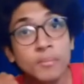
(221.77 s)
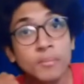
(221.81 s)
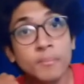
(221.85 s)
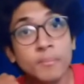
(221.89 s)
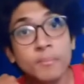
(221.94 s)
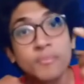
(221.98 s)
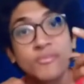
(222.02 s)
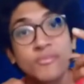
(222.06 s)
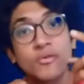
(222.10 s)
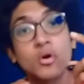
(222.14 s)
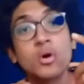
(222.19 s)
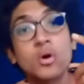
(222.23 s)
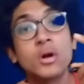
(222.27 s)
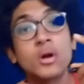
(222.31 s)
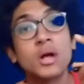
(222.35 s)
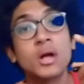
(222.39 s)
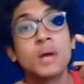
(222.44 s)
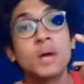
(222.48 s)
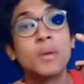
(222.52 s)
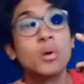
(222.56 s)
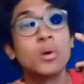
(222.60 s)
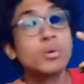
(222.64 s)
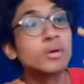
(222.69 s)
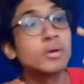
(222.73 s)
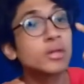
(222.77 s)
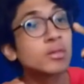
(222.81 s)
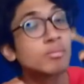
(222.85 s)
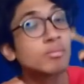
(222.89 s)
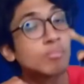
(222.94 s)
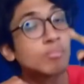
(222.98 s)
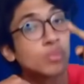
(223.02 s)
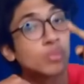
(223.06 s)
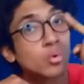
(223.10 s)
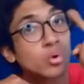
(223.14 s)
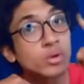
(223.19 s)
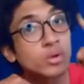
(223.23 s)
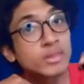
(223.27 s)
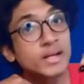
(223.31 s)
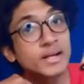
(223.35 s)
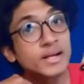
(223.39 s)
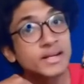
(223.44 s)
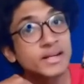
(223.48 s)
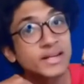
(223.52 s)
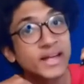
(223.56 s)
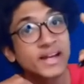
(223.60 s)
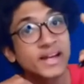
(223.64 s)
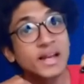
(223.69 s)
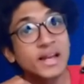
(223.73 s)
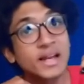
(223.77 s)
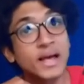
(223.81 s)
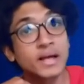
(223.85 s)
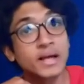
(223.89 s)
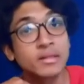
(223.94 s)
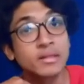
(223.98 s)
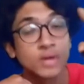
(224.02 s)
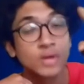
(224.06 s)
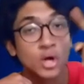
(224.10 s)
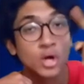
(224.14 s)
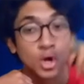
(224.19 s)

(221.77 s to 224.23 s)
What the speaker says: fraud amount is more than 10 lakhs